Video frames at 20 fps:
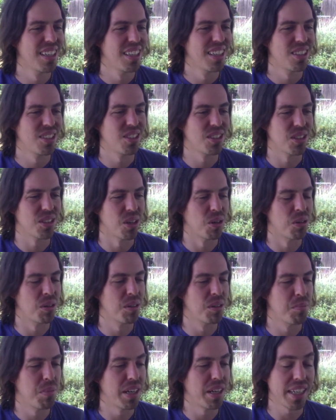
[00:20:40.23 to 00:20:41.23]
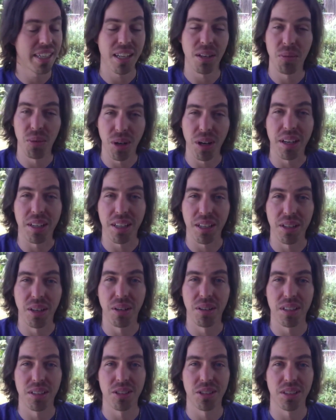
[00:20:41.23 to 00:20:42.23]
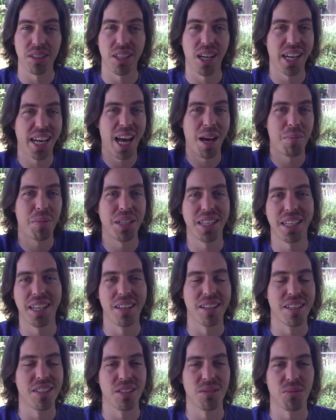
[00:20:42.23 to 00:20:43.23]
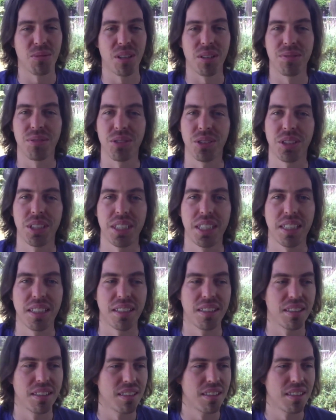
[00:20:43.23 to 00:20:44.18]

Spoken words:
So, but it can work. There's a lot happening here. It's a wonderful city, and